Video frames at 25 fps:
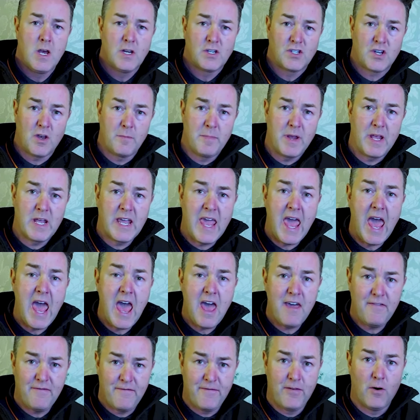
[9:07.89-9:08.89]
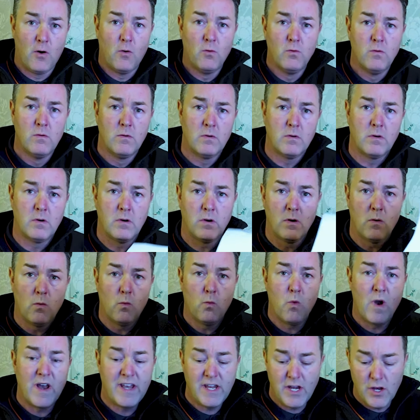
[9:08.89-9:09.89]
So be careful
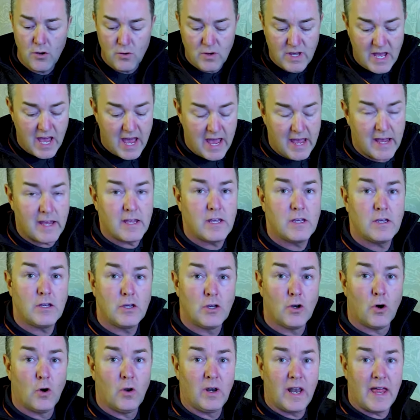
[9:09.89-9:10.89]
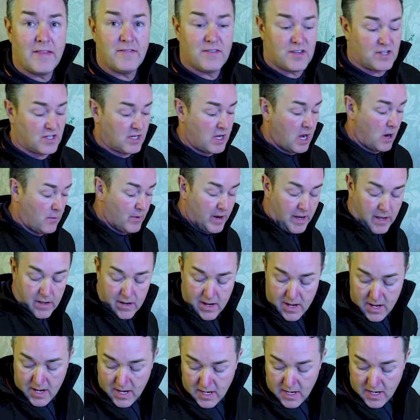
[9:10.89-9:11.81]
when you get your lengths going.